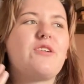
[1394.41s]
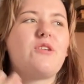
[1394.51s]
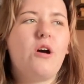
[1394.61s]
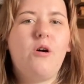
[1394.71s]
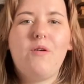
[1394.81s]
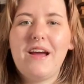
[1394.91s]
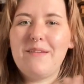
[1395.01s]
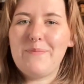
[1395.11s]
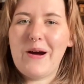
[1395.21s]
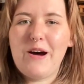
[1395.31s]
go
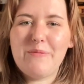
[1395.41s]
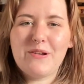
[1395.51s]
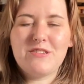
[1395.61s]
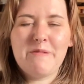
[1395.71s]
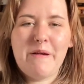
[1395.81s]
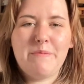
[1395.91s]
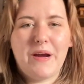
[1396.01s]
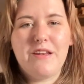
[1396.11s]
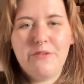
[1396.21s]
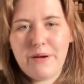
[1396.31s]
and pop onto my
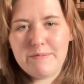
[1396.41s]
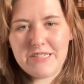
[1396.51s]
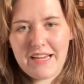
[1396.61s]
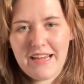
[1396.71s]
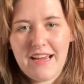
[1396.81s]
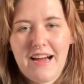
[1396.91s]
brand new website.